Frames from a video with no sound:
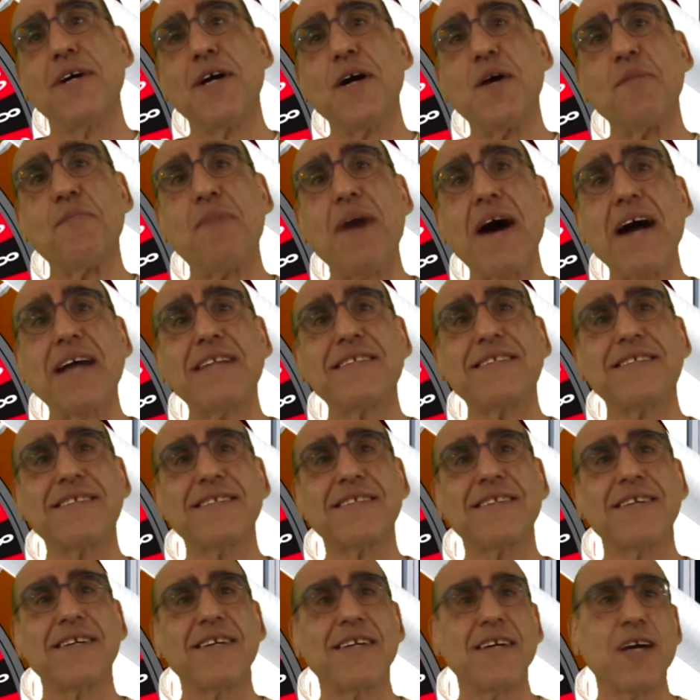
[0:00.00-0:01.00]
But
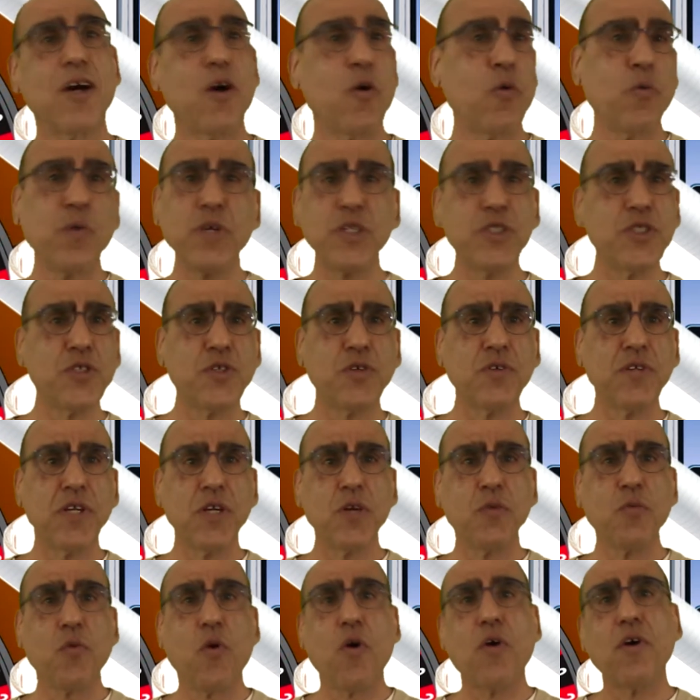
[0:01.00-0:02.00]
we
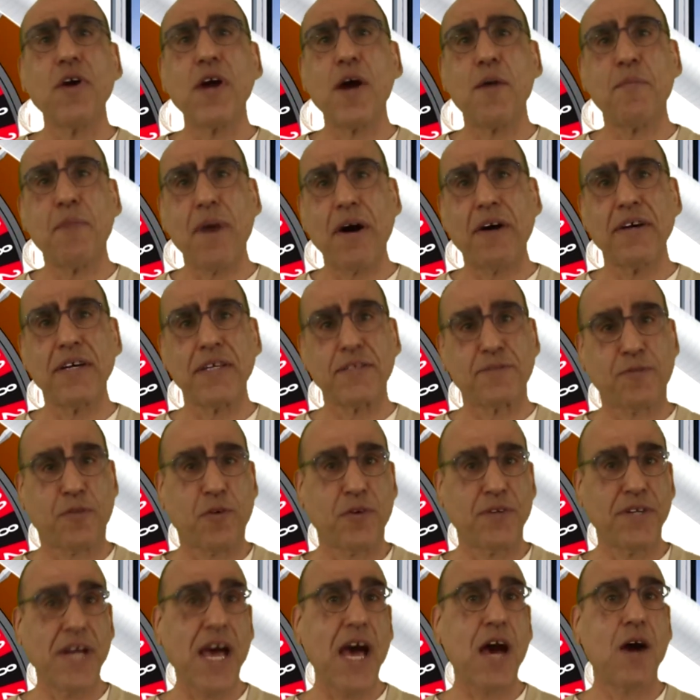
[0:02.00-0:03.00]
shouldn't worry about it
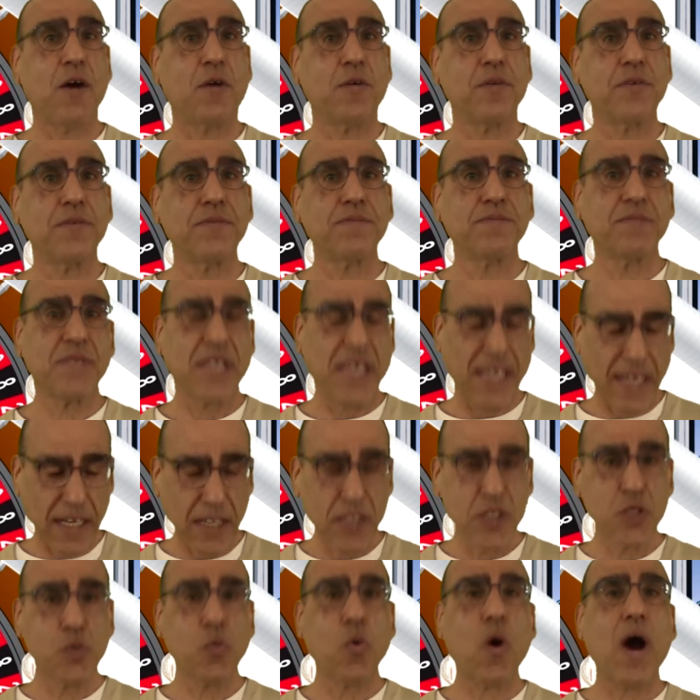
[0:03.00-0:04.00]
for now.
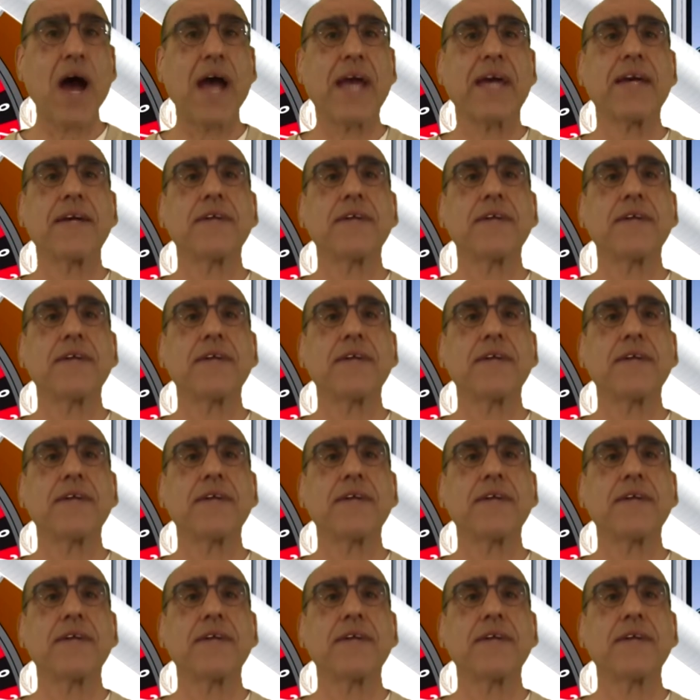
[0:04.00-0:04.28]
Here's why.